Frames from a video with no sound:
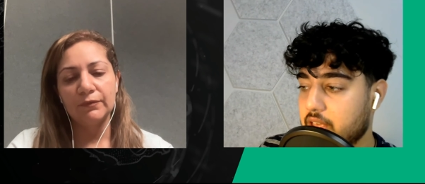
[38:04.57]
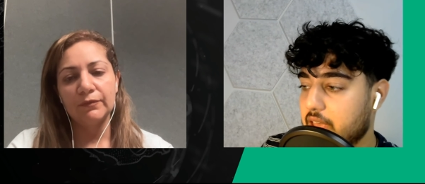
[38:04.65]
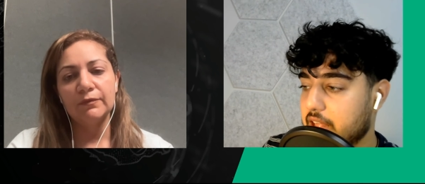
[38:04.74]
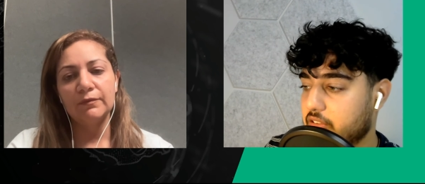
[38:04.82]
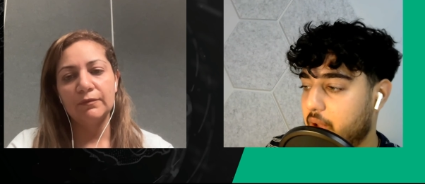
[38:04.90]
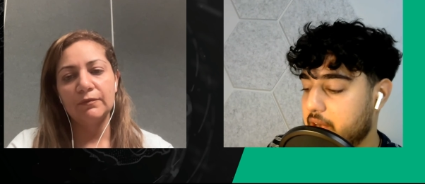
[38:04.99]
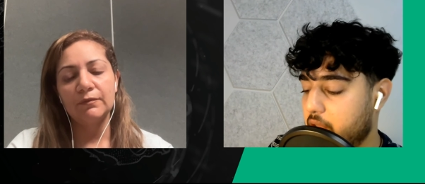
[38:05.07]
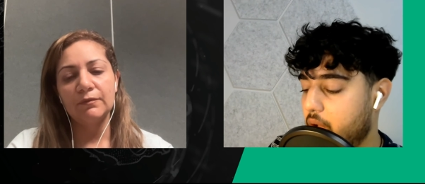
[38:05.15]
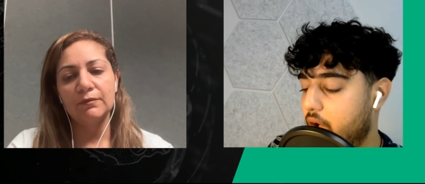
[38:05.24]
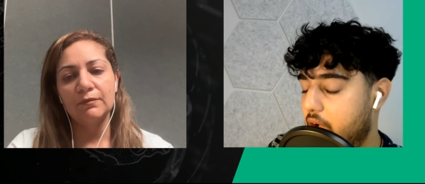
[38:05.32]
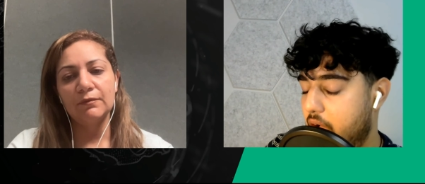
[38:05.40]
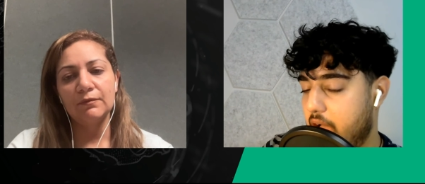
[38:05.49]
Speaker 1: And so I know
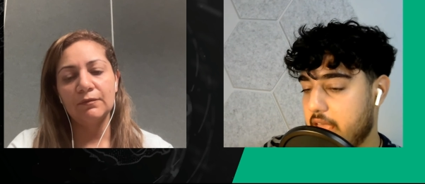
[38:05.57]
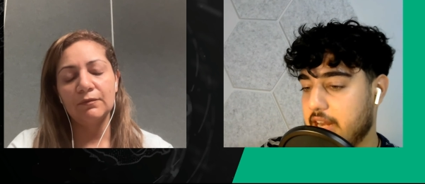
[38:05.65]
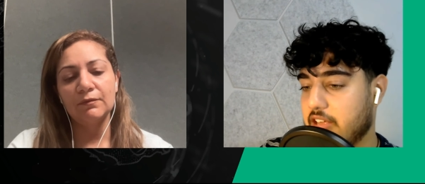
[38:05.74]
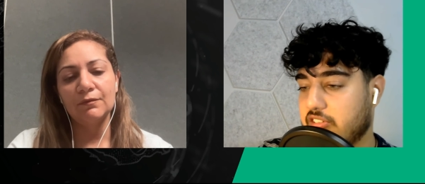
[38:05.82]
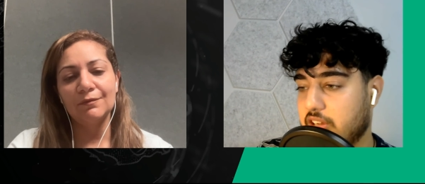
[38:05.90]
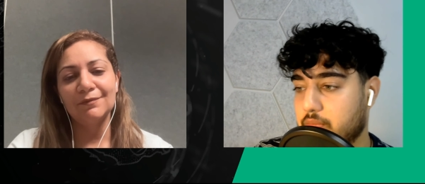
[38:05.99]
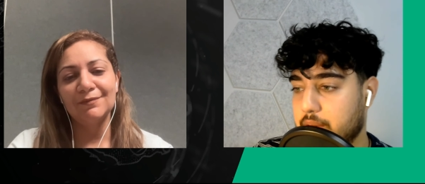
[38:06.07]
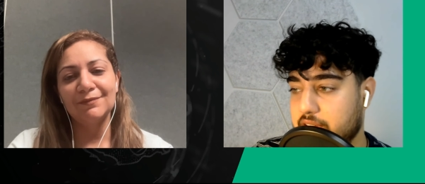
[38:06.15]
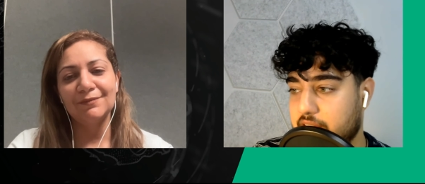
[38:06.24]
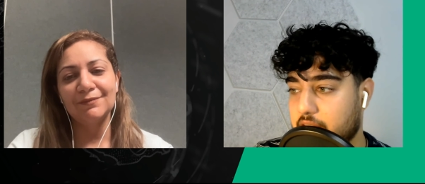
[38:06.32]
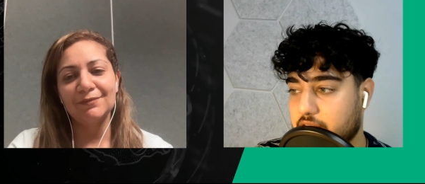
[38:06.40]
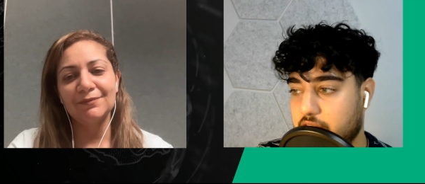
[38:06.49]
I, I, initially reached
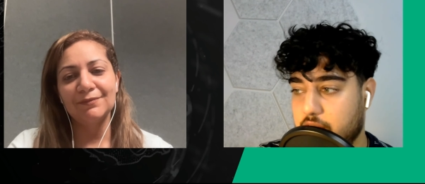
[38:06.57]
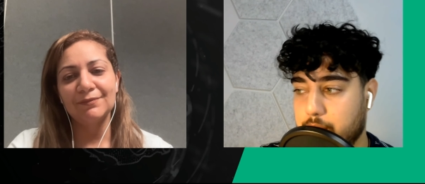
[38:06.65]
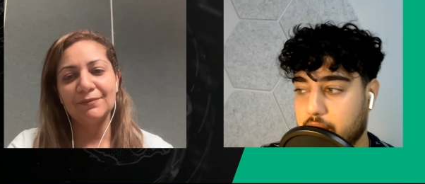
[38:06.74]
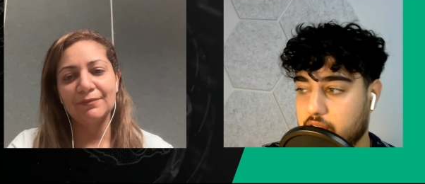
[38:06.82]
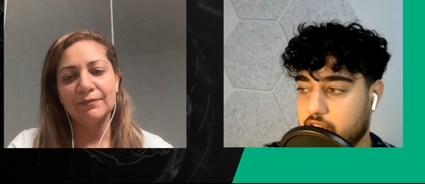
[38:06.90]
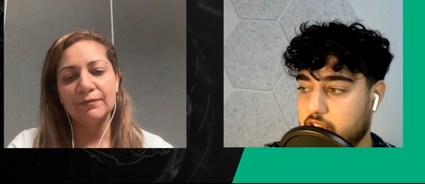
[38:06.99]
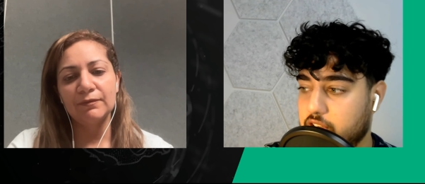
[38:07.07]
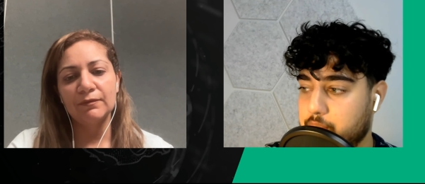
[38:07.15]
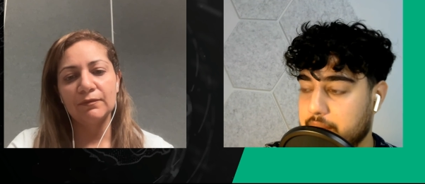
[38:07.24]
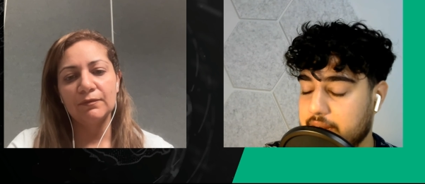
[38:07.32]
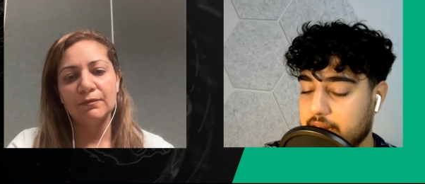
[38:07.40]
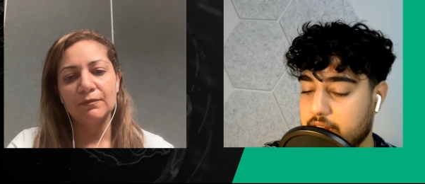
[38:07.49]
out to you because you'd
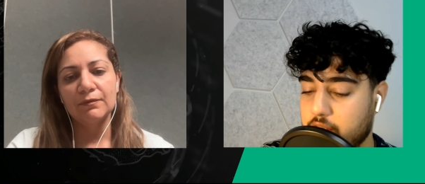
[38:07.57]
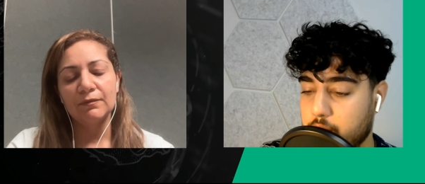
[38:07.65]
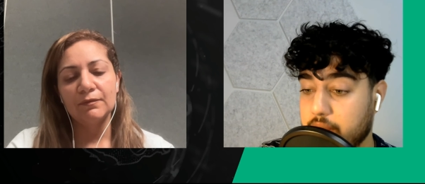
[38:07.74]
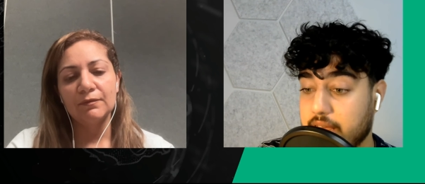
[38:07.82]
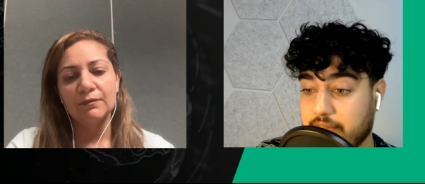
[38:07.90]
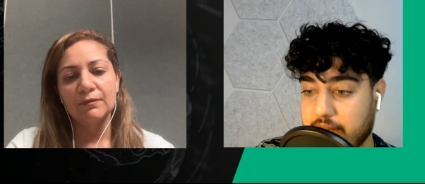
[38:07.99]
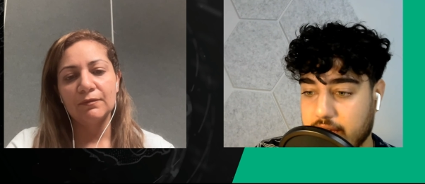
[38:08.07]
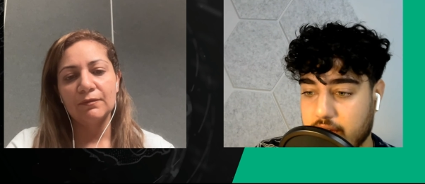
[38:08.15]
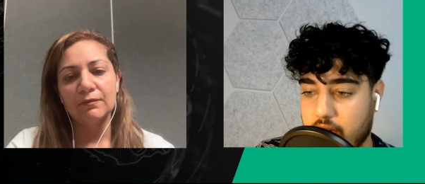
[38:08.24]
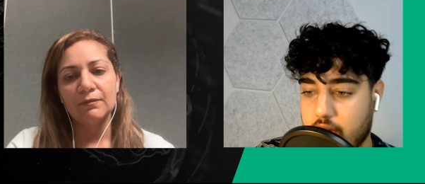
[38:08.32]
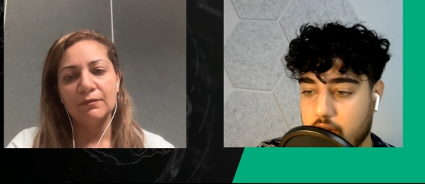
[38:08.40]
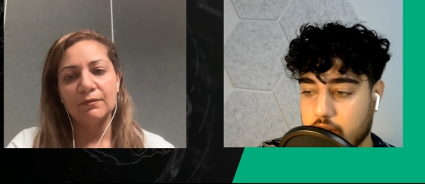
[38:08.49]
been you were giving
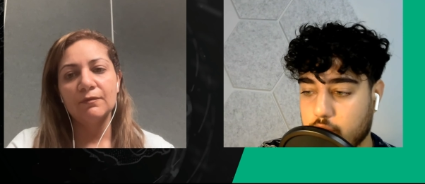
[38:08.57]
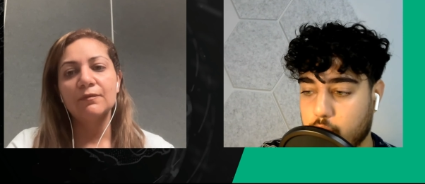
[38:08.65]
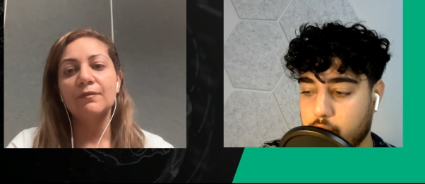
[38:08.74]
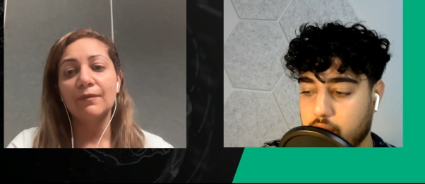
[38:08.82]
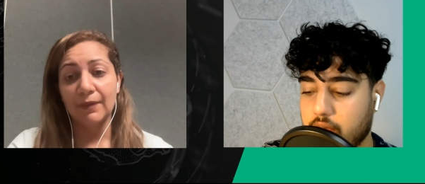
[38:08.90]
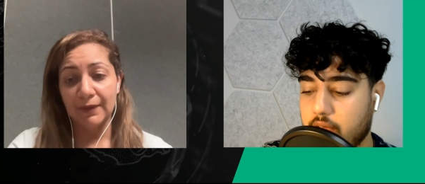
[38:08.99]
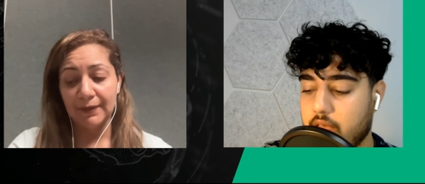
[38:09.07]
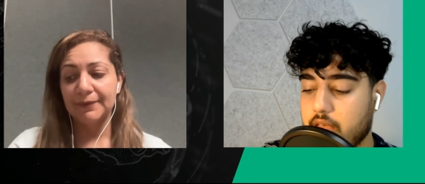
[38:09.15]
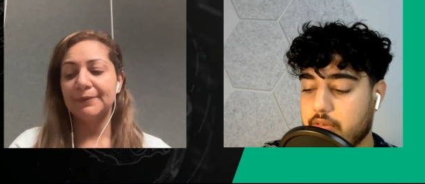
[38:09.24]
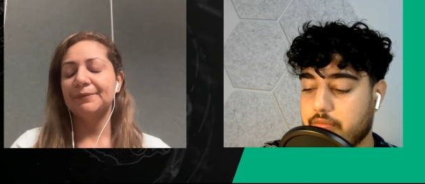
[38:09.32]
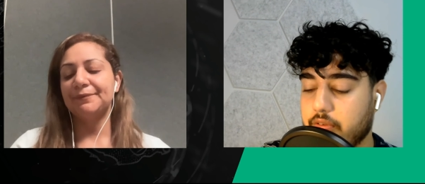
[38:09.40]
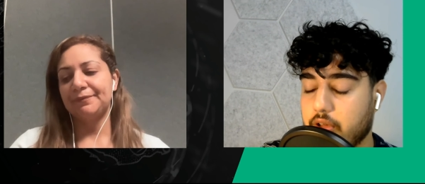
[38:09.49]
a talk
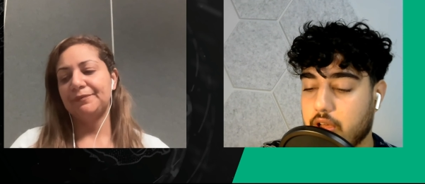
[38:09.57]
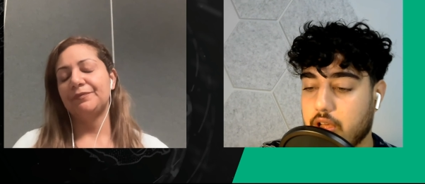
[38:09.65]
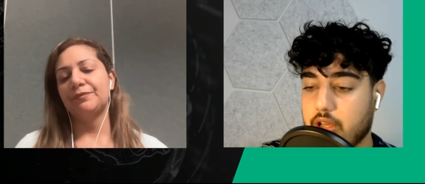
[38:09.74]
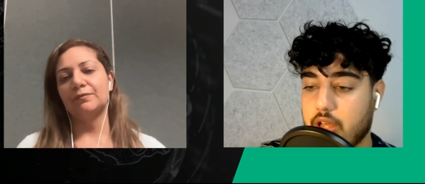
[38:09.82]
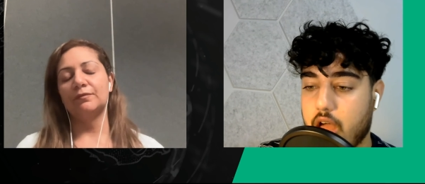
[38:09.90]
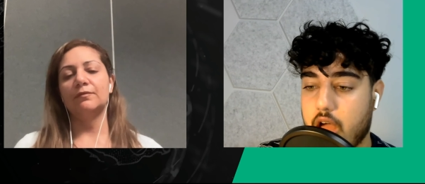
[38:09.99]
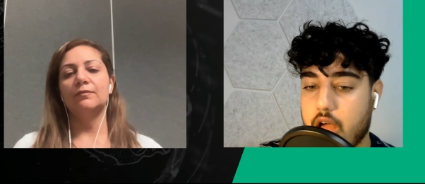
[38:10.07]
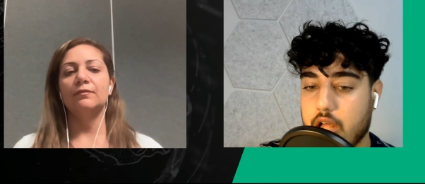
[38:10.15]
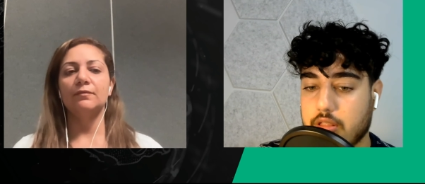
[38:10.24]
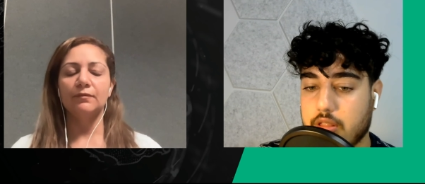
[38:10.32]
for uh,